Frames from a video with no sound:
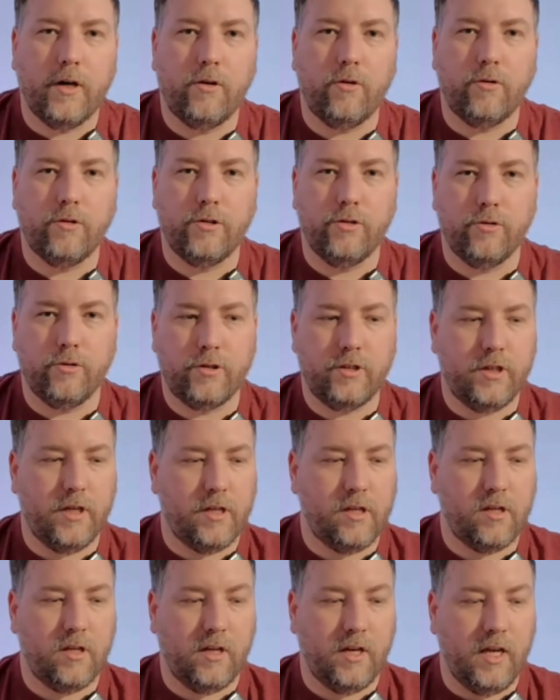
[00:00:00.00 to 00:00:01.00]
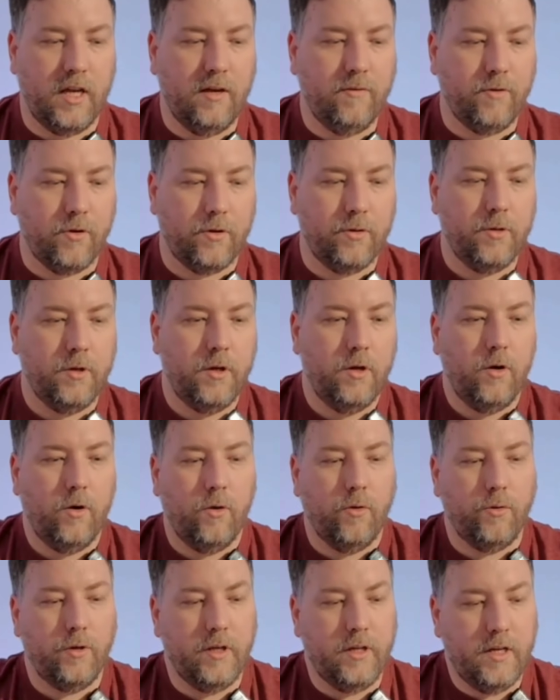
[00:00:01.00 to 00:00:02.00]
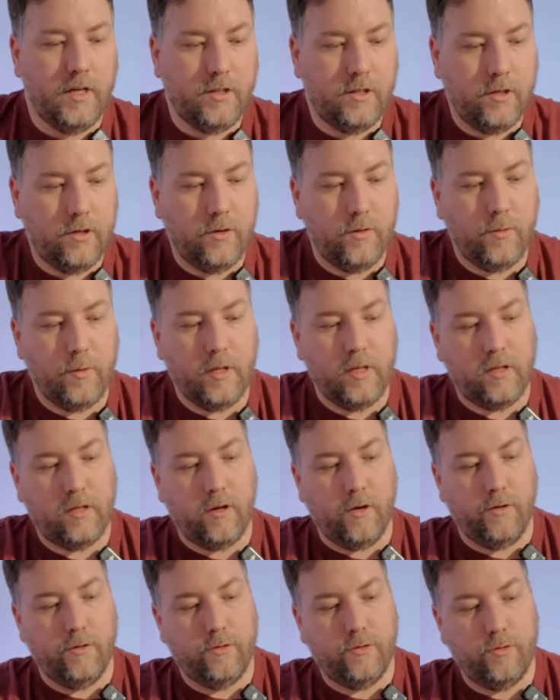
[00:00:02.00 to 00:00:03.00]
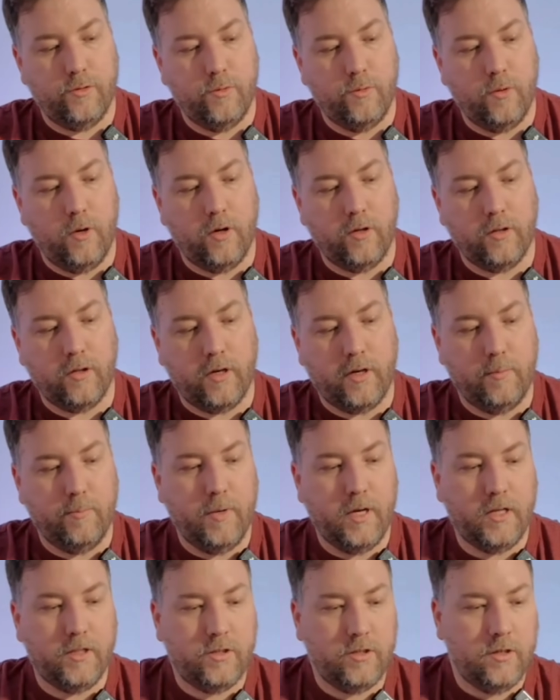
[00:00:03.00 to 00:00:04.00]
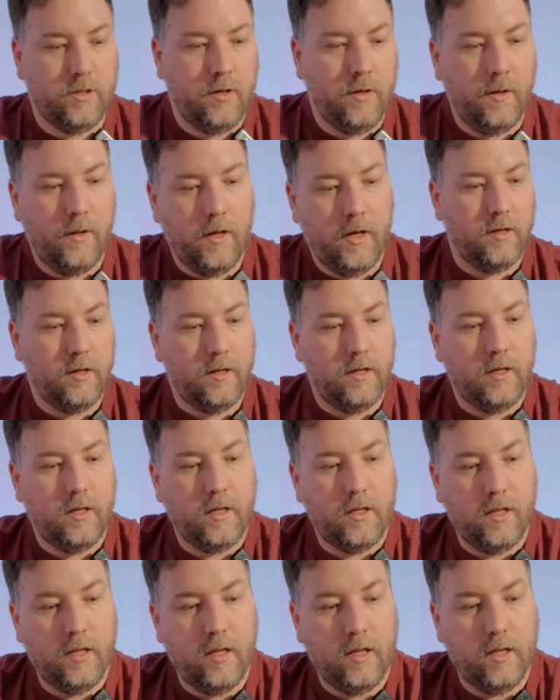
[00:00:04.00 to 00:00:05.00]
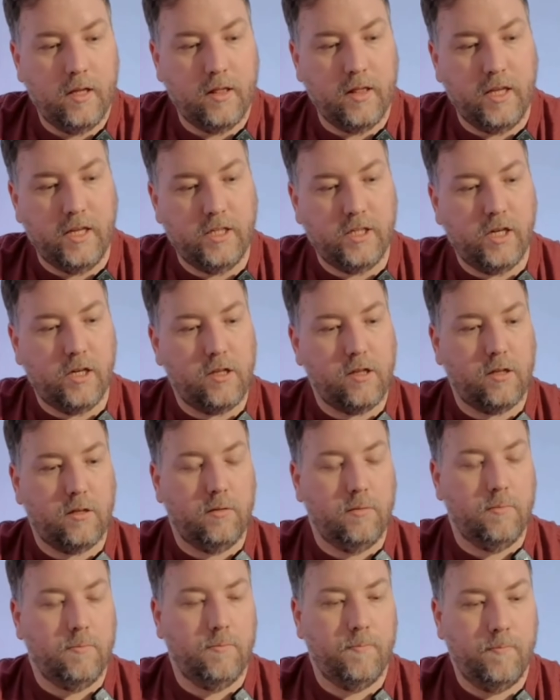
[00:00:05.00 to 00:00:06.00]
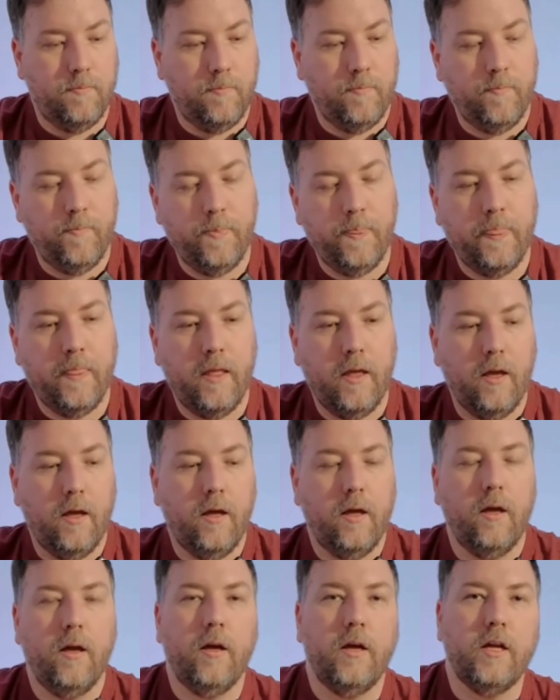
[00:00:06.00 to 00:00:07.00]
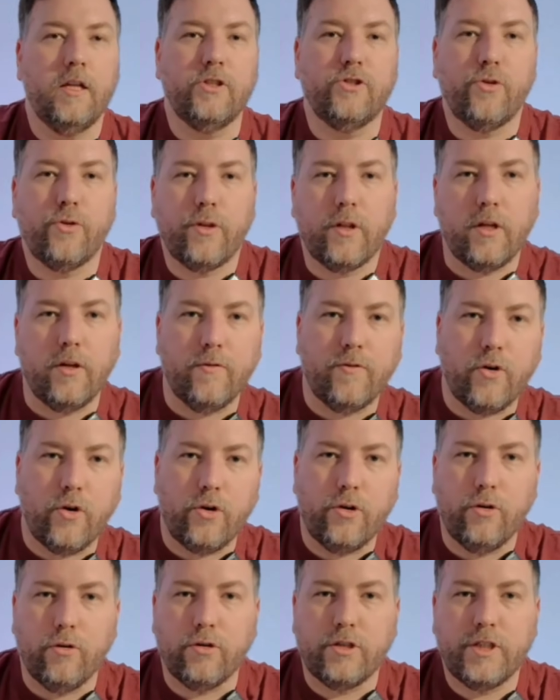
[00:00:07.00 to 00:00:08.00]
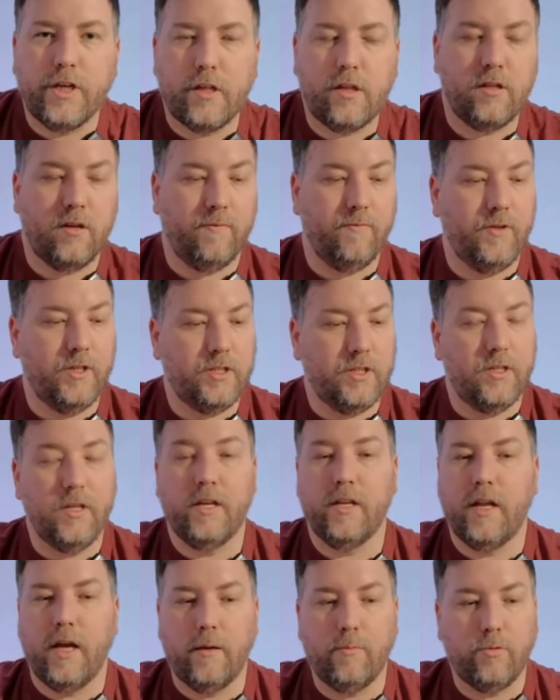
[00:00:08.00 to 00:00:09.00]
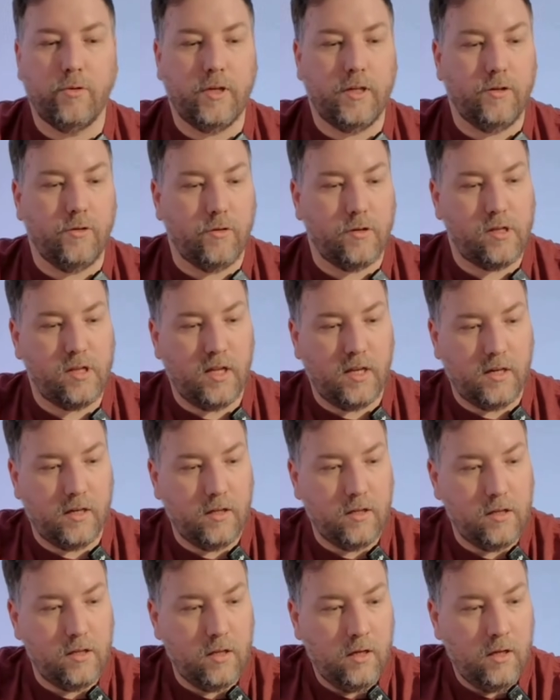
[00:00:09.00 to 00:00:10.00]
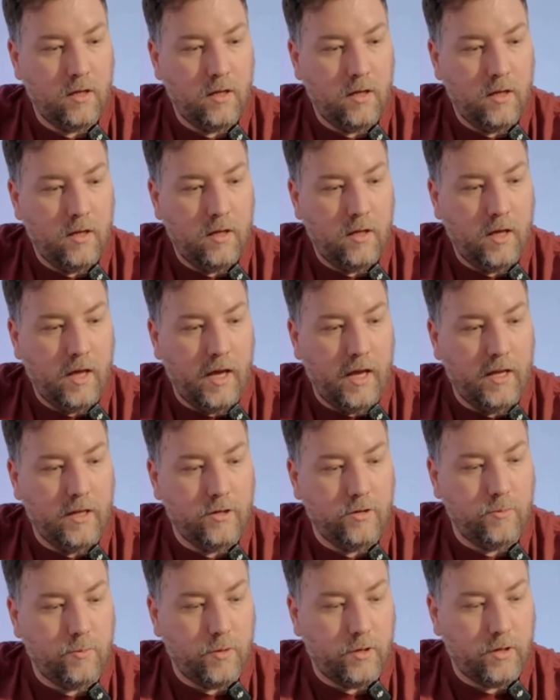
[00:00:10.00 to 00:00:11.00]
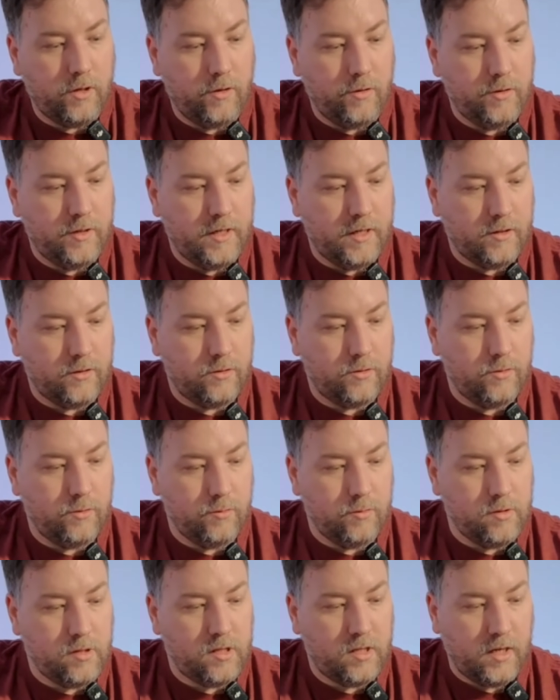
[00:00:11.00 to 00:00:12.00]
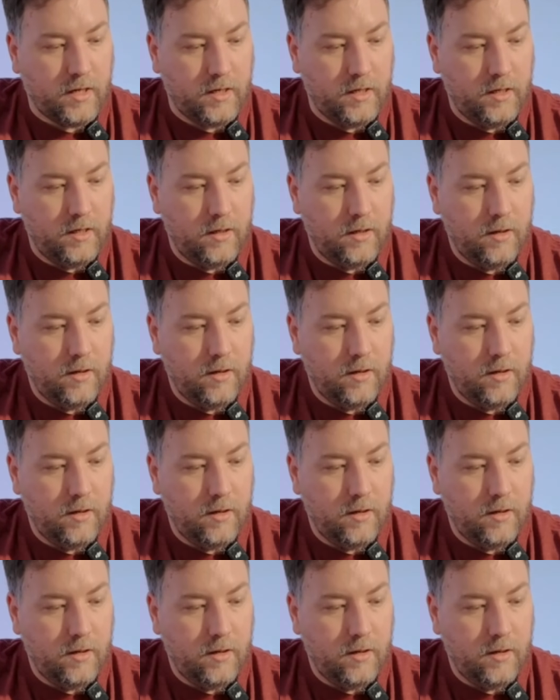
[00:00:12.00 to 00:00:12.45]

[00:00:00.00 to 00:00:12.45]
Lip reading: it on your Chessnut EVO, all you need to do is go to Online Match, Lichess, ensure that you've got your Chessnut Vision enabled in your settings, and you want to go down to Study,